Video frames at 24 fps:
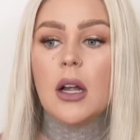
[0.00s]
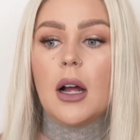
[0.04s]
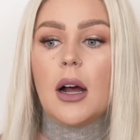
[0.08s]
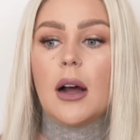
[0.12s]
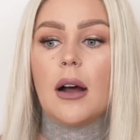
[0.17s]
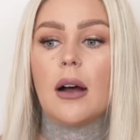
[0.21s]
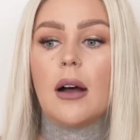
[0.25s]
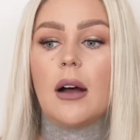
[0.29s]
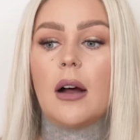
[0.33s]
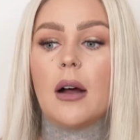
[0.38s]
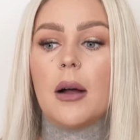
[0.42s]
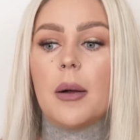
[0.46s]

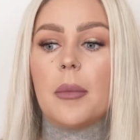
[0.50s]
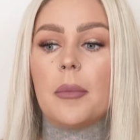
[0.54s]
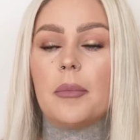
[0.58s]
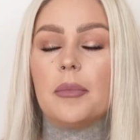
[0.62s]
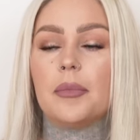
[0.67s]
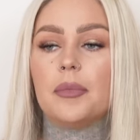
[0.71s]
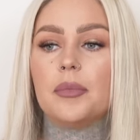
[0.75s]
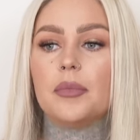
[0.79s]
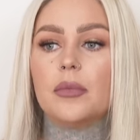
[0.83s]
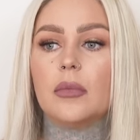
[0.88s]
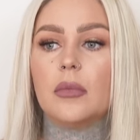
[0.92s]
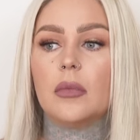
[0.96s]

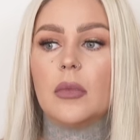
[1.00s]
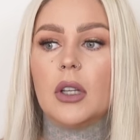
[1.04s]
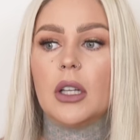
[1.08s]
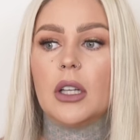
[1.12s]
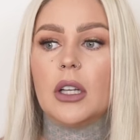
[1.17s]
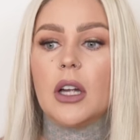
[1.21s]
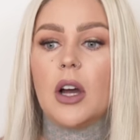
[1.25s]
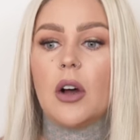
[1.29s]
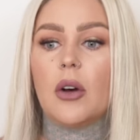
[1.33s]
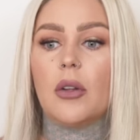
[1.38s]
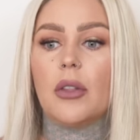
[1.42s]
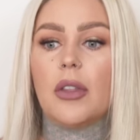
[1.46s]
Um, you
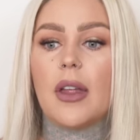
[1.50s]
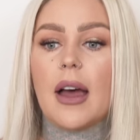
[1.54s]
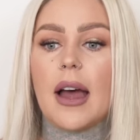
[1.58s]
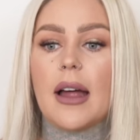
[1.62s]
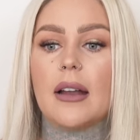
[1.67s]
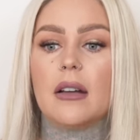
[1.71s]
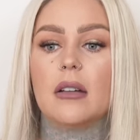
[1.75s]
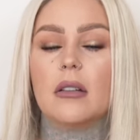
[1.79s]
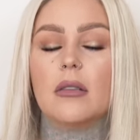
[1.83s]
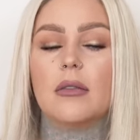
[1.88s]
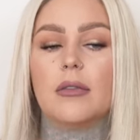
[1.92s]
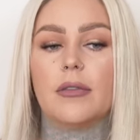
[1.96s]
know,
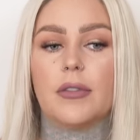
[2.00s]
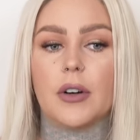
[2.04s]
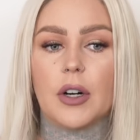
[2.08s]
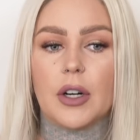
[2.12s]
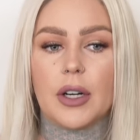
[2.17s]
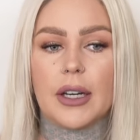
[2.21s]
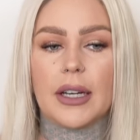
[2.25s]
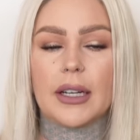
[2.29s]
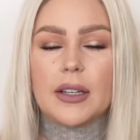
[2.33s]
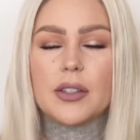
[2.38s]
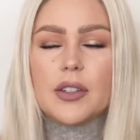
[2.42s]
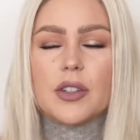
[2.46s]
that
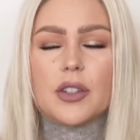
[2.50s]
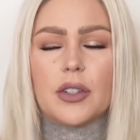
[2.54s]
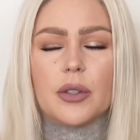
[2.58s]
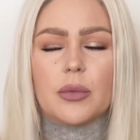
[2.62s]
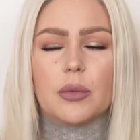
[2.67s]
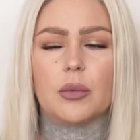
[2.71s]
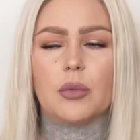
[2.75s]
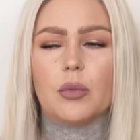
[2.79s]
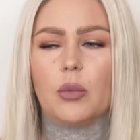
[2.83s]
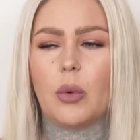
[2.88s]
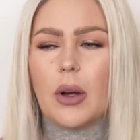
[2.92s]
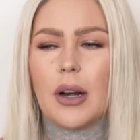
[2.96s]
vernix or
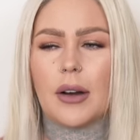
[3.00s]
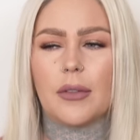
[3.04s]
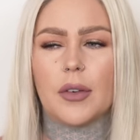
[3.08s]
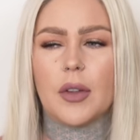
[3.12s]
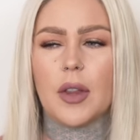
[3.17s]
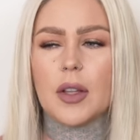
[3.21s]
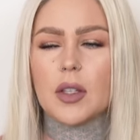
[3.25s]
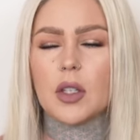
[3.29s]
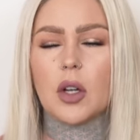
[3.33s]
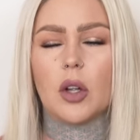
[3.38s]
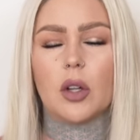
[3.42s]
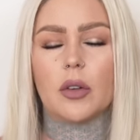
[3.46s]
whatever
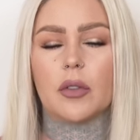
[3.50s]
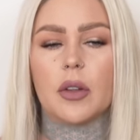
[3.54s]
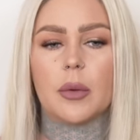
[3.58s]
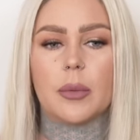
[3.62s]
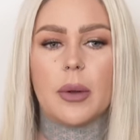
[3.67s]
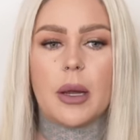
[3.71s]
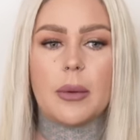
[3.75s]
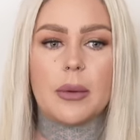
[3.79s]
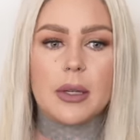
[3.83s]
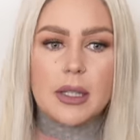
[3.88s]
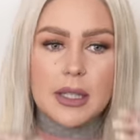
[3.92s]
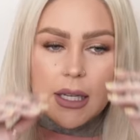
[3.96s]
that's all over the
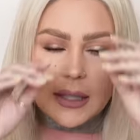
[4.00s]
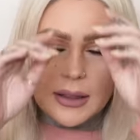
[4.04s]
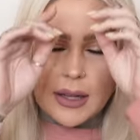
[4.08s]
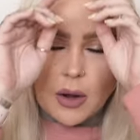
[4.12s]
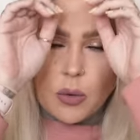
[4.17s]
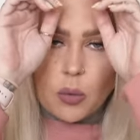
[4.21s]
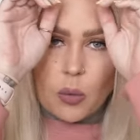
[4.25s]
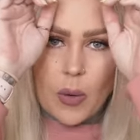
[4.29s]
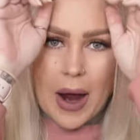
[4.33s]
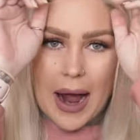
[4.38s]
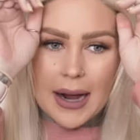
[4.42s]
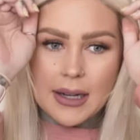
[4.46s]
baby, it's like
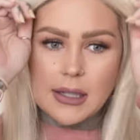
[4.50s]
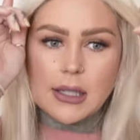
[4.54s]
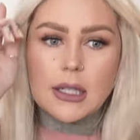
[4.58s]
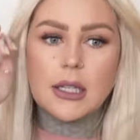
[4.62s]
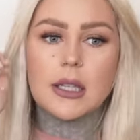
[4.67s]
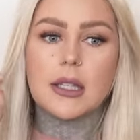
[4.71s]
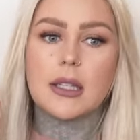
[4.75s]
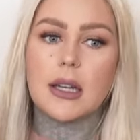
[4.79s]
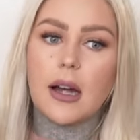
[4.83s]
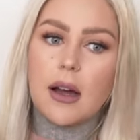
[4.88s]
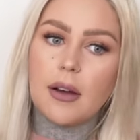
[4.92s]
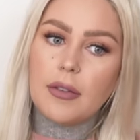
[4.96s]
that waxy
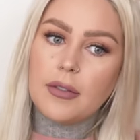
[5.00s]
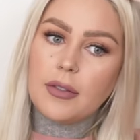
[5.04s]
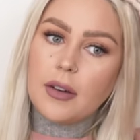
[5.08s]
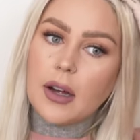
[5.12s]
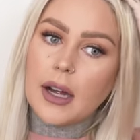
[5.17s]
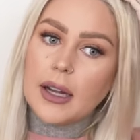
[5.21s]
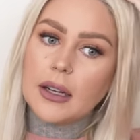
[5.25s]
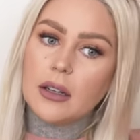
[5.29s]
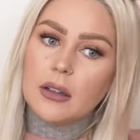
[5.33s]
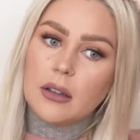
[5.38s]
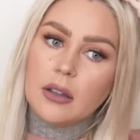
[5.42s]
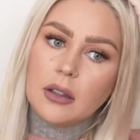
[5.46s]
stuff.
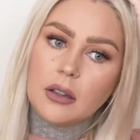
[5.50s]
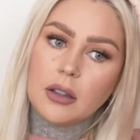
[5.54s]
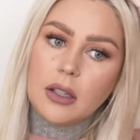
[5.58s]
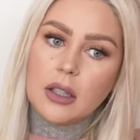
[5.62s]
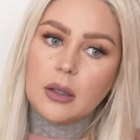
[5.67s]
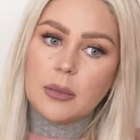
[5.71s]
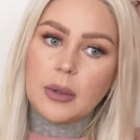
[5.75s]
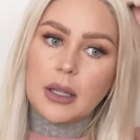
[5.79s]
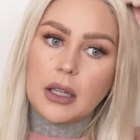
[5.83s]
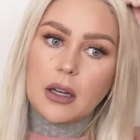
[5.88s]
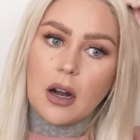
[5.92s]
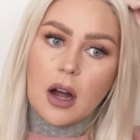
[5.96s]
I don't look
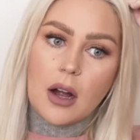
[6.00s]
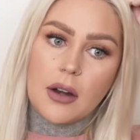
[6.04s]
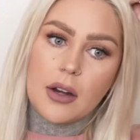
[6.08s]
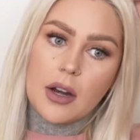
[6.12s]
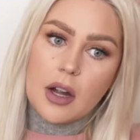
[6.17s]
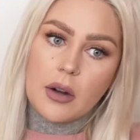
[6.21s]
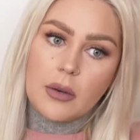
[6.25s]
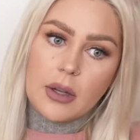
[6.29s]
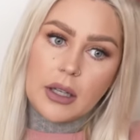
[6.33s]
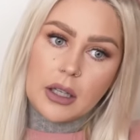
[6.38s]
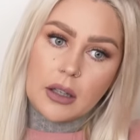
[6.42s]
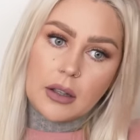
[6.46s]
at me not
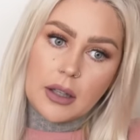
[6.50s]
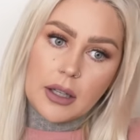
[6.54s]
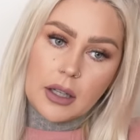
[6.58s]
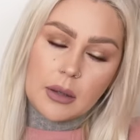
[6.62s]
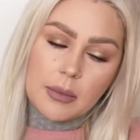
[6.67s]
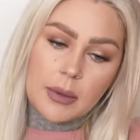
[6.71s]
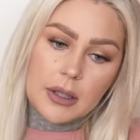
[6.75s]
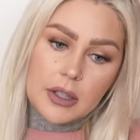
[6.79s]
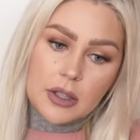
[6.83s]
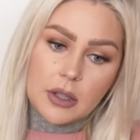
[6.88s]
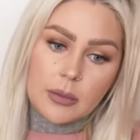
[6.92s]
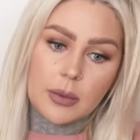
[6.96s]
knowing like
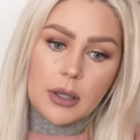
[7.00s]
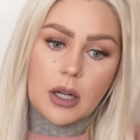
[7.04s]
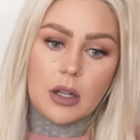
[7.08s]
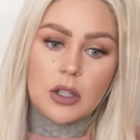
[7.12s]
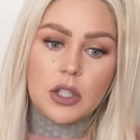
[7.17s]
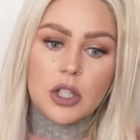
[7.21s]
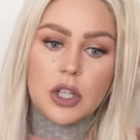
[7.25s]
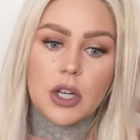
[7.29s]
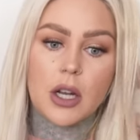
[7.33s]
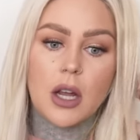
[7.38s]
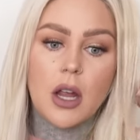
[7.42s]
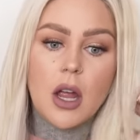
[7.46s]
my
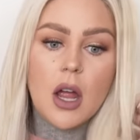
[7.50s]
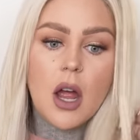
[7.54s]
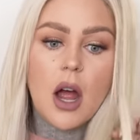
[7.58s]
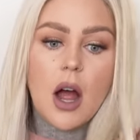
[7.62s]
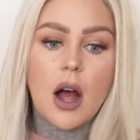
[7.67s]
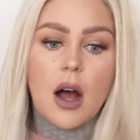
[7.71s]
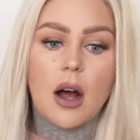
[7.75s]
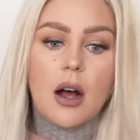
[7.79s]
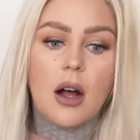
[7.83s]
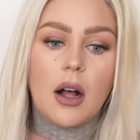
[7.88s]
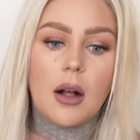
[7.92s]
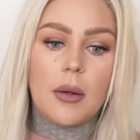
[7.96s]
terminology.
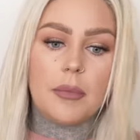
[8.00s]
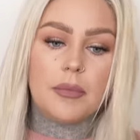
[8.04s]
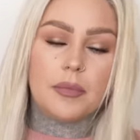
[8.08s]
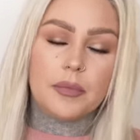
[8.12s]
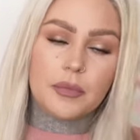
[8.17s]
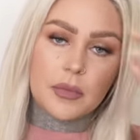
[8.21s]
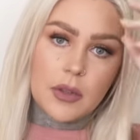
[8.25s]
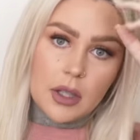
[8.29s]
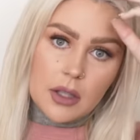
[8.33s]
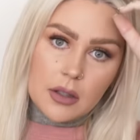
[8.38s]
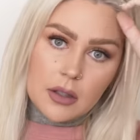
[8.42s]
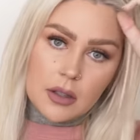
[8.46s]
Um,
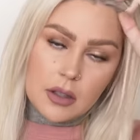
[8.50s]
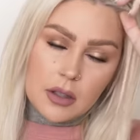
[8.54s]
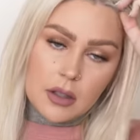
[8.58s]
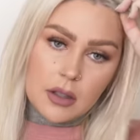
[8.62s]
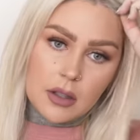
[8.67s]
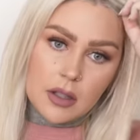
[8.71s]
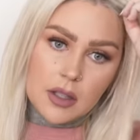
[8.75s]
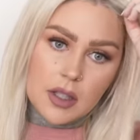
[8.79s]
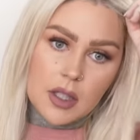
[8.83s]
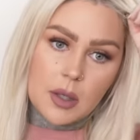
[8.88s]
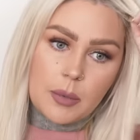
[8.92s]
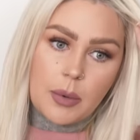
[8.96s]

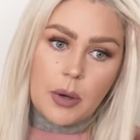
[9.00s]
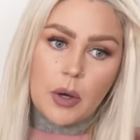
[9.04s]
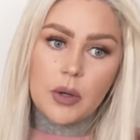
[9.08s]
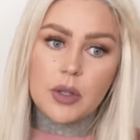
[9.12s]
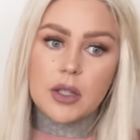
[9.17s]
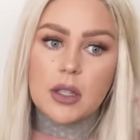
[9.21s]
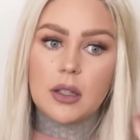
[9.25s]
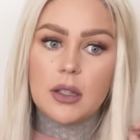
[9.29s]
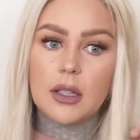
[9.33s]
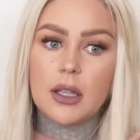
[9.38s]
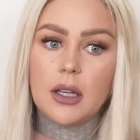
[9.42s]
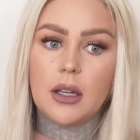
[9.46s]

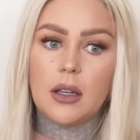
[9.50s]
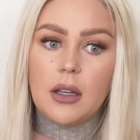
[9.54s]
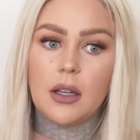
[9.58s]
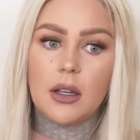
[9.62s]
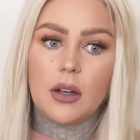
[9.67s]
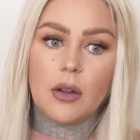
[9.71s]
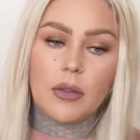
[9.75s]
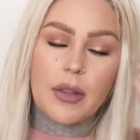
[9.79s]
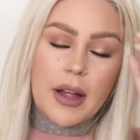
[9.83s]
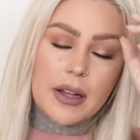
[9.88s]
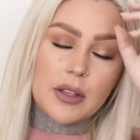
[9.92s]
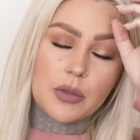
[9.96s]
supposedly, you
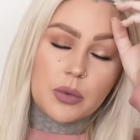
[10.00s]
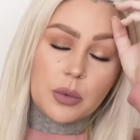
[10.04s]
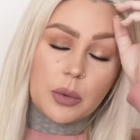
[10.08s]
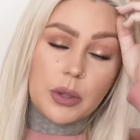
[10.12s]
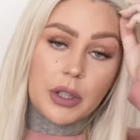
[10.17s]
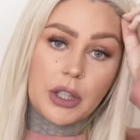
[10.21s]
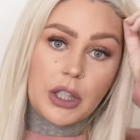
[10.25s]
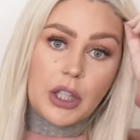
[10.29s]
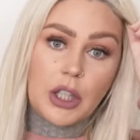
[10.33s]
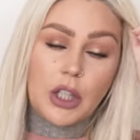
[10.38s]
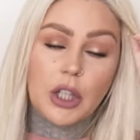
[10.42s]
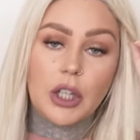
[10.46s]
know, that's
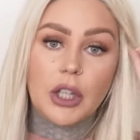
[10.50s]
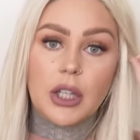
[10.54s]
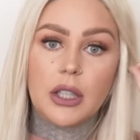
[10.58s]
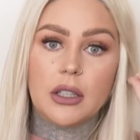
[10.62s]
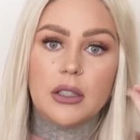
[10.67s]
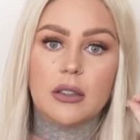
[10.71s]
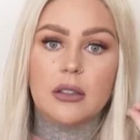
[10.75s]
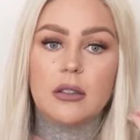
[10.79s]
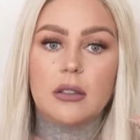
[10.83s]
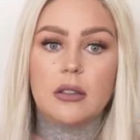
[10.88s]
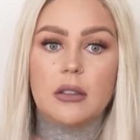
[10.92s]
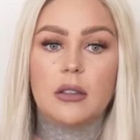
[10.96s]
really
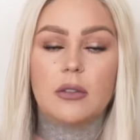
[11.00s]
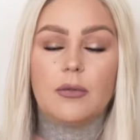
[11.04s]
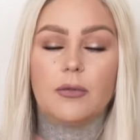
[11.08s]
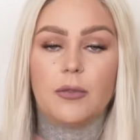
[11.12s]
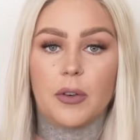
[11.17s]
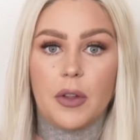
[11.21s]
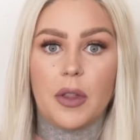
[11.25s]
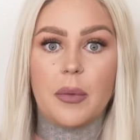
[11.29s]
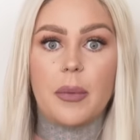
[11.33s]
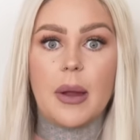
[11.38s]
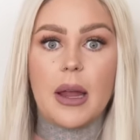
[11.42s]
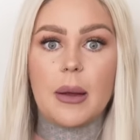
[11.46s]
good
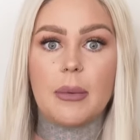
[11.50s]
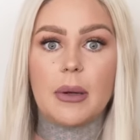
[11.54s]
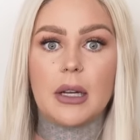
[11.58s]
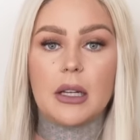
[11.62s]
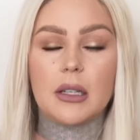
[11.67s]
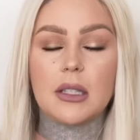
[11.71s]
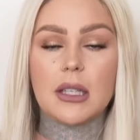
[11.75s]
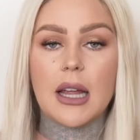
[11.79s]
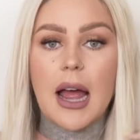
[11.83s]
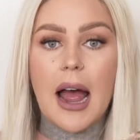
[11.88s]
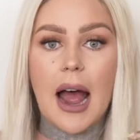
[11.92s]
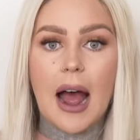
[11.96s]
for the
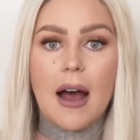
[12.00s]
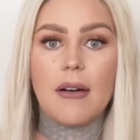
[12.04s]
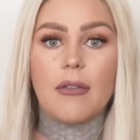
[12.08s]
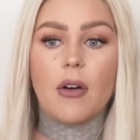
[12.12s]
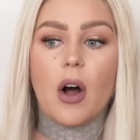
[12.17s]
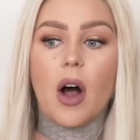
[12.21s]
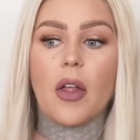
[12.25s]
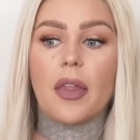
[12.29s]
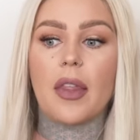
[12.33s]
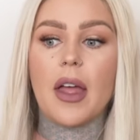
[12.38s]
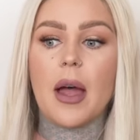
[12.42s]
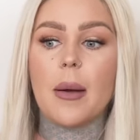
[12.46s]
baby to have
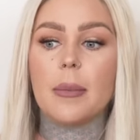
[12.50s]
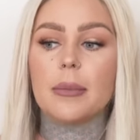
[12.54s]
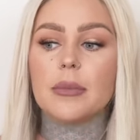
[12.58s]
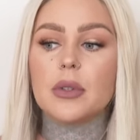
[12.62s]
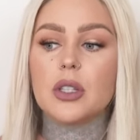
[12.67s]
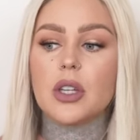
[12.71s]
on them.